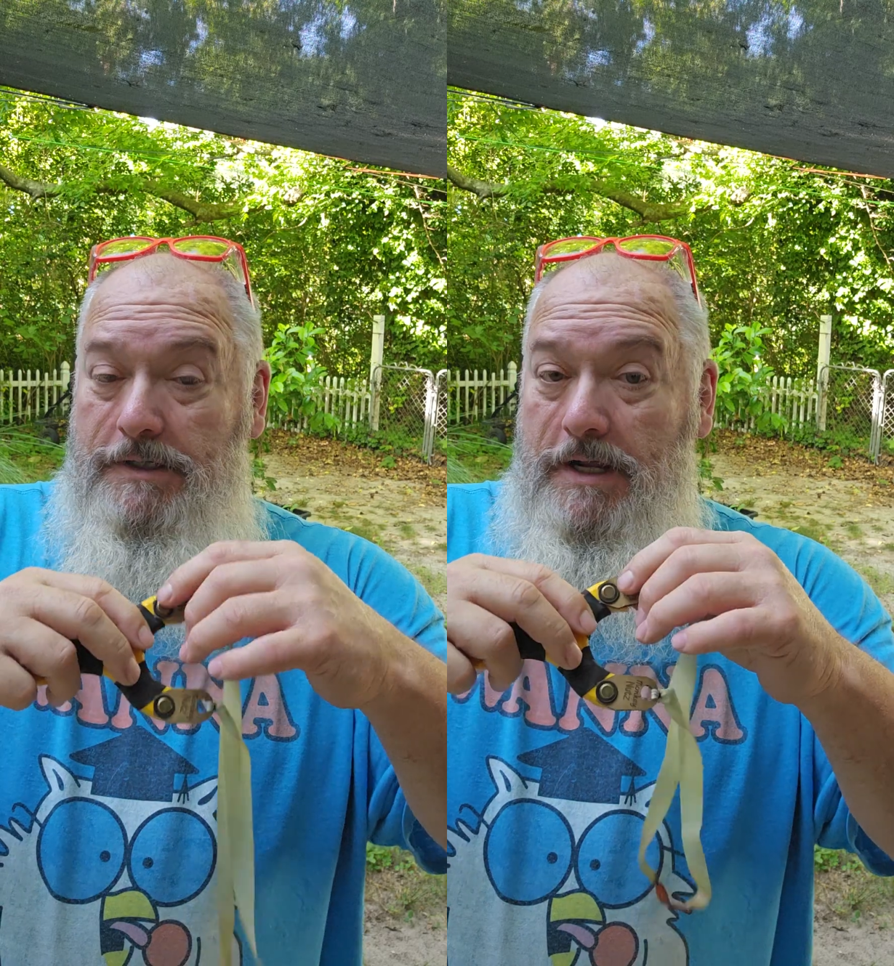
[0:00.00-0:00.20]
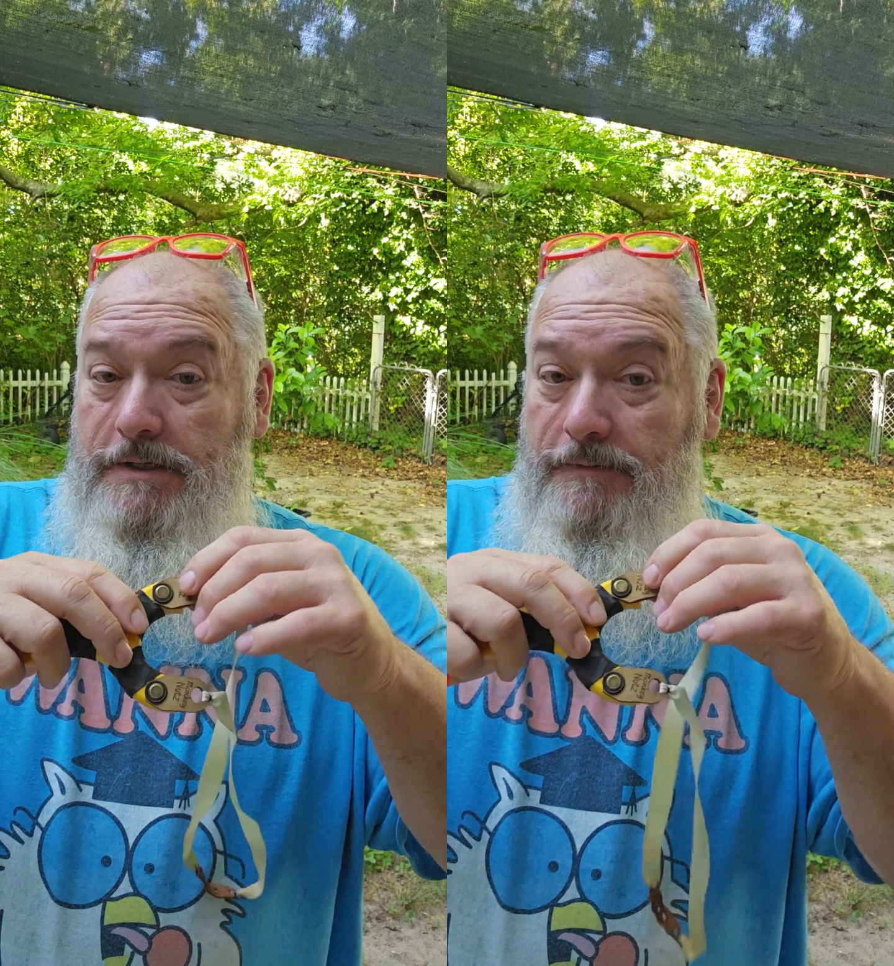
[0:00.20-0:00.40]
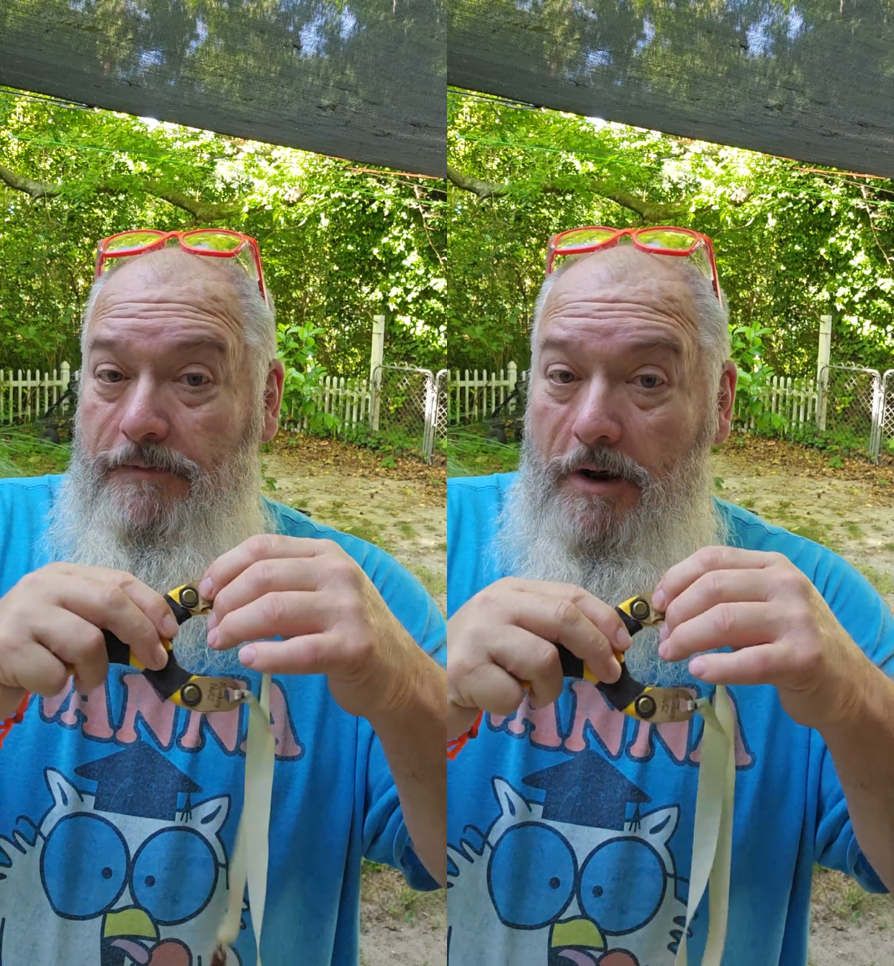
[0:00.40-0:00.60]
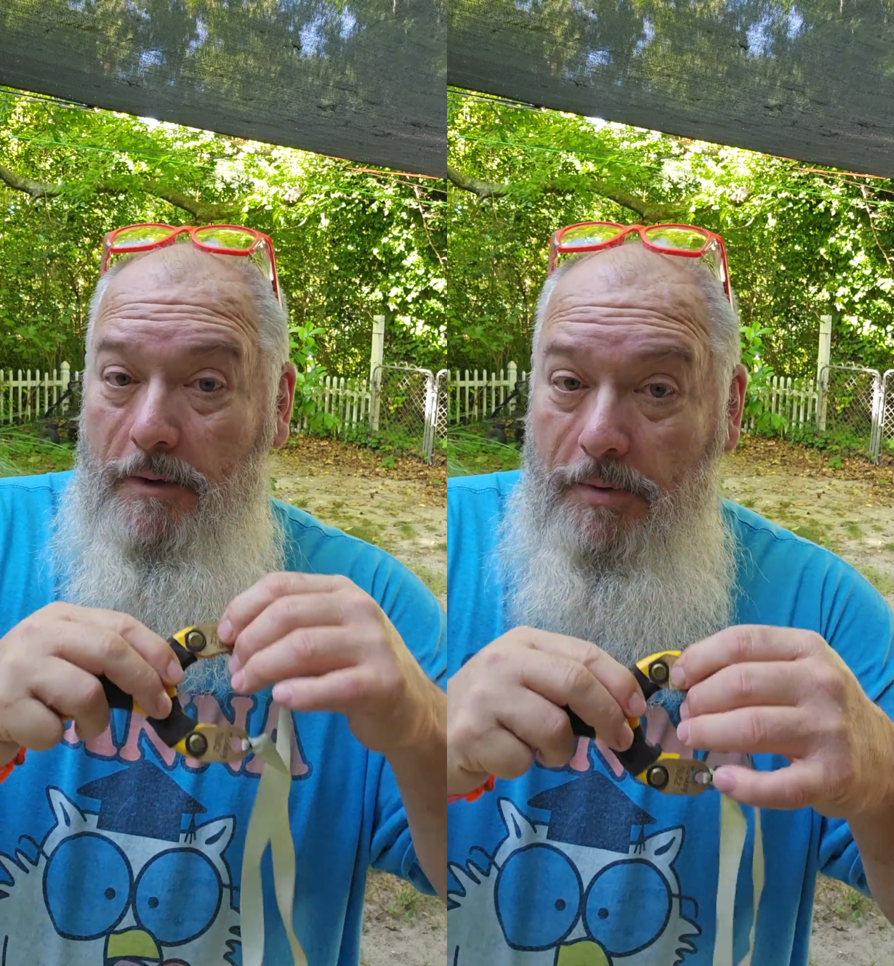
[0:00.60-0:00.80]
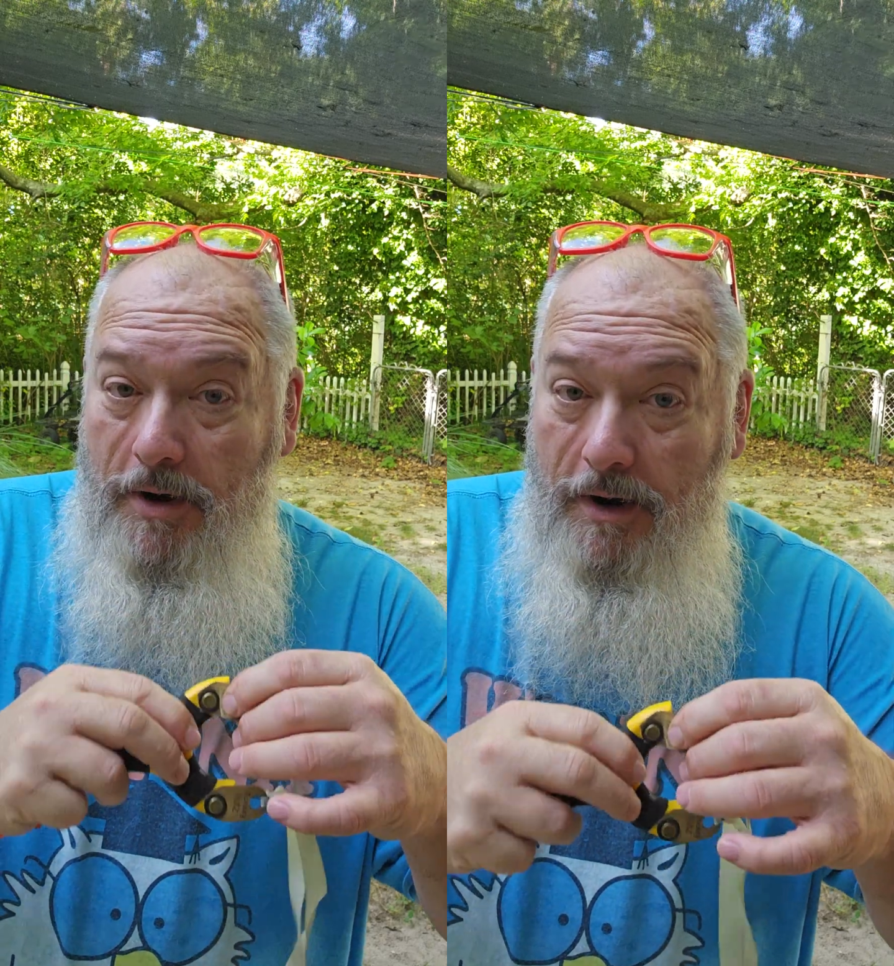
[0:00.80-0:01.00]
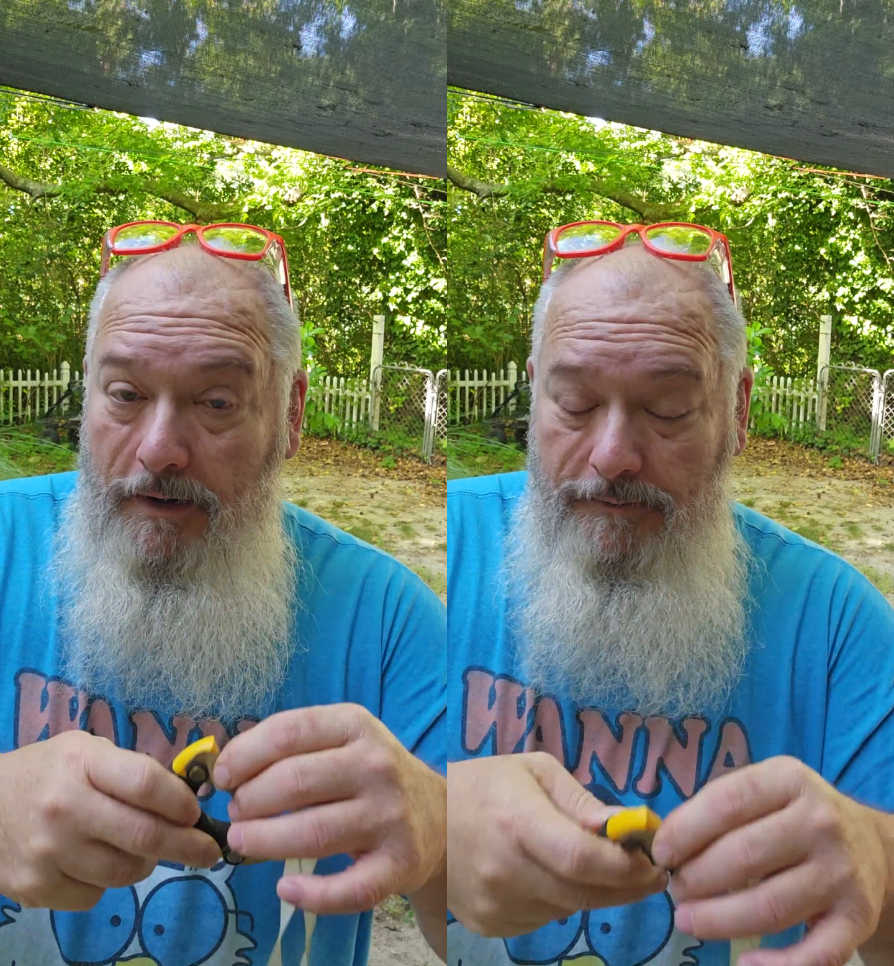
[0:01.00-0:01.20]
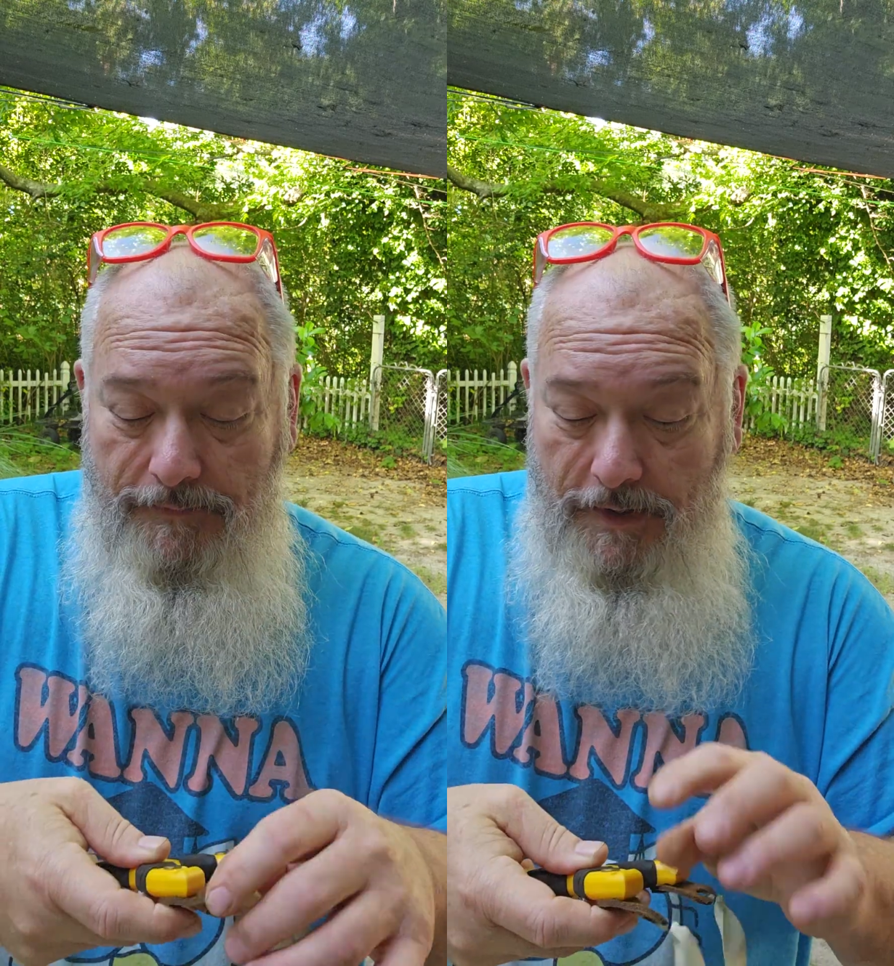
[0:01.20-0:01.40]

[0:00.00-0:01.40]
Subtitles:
doesn't fall apart,